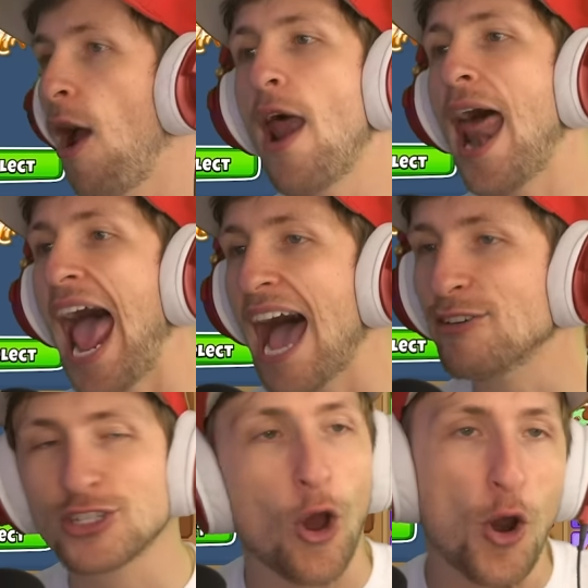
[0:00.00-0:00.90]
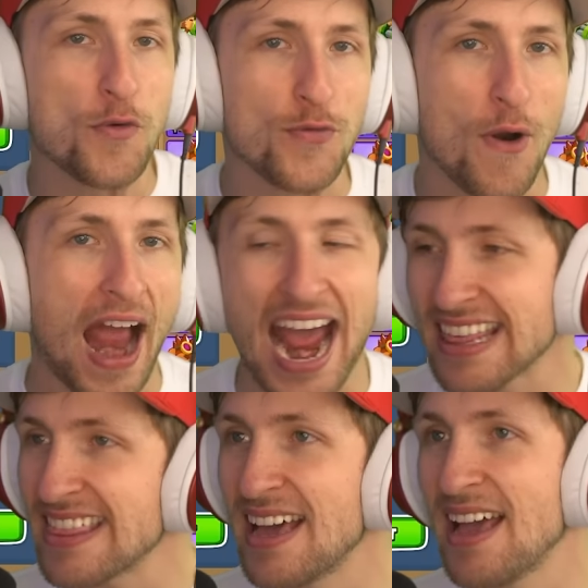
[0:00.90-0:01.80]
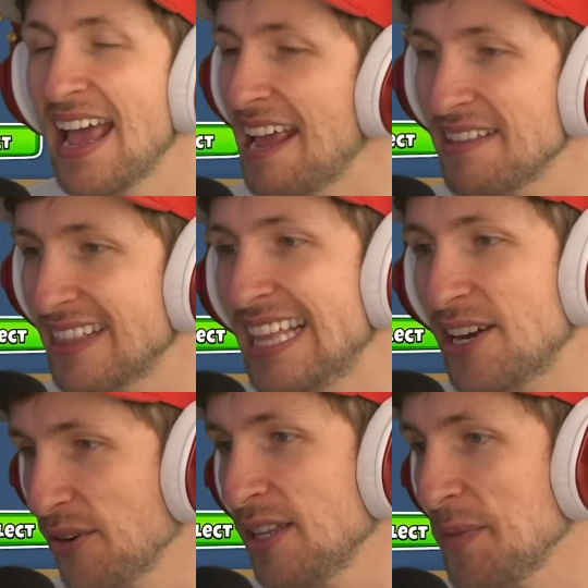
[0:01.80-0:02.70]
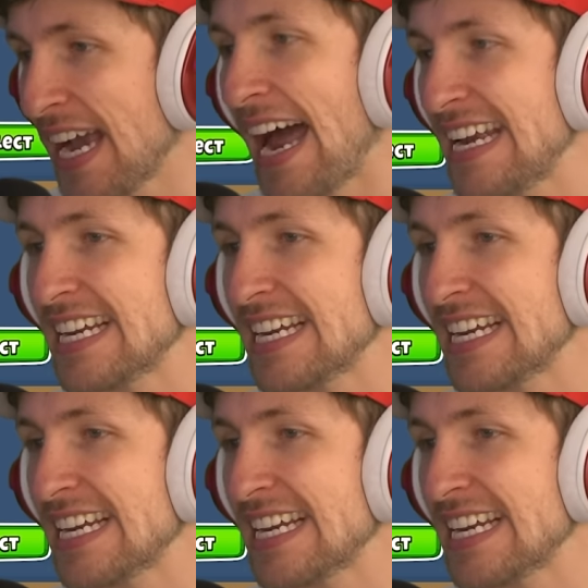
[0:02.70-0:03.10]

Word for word: An Avatar of Wrath? Literally, we got an